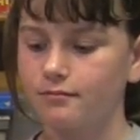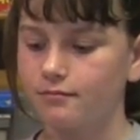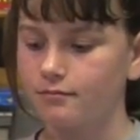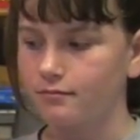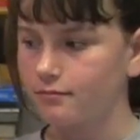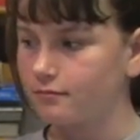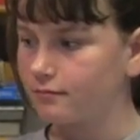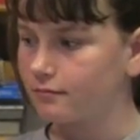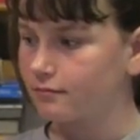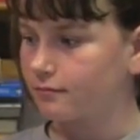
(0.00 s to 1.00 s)

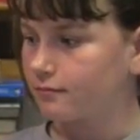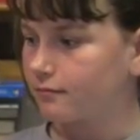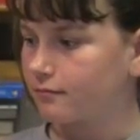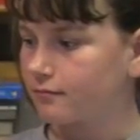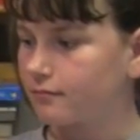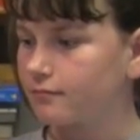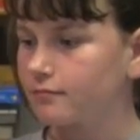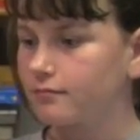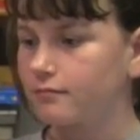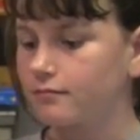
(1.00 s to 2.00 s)

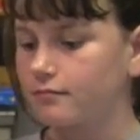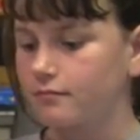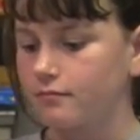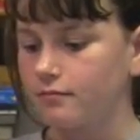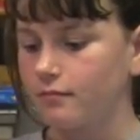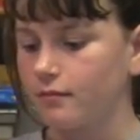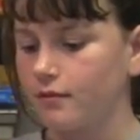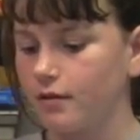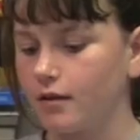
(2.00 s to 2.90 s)
The person shown says nothing.